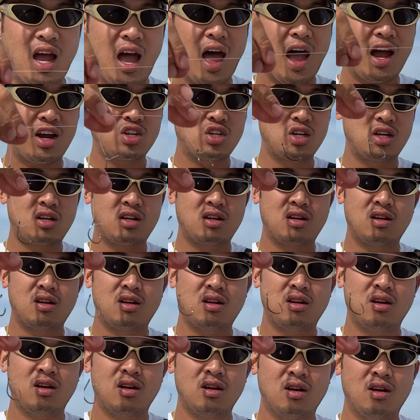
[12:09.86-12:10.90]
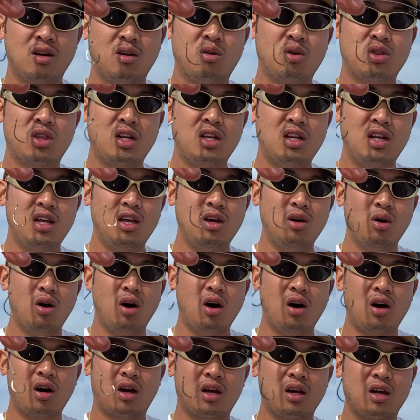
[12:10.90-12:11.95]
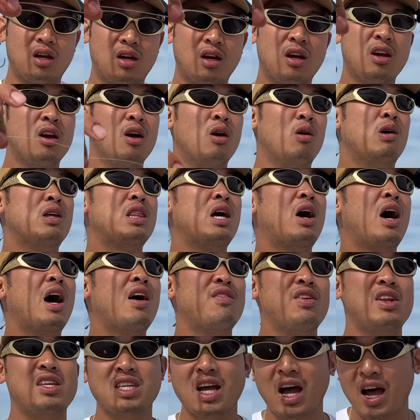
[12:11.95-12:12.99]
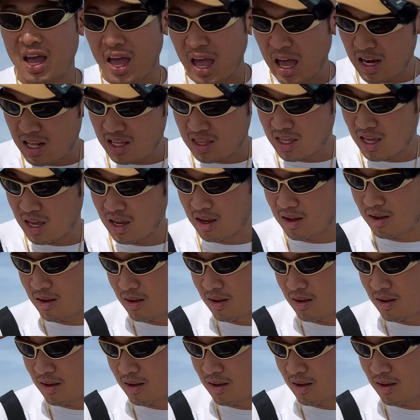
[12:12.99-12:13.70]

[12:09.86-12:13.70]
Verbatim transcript: action with a new hook without having to tie anything.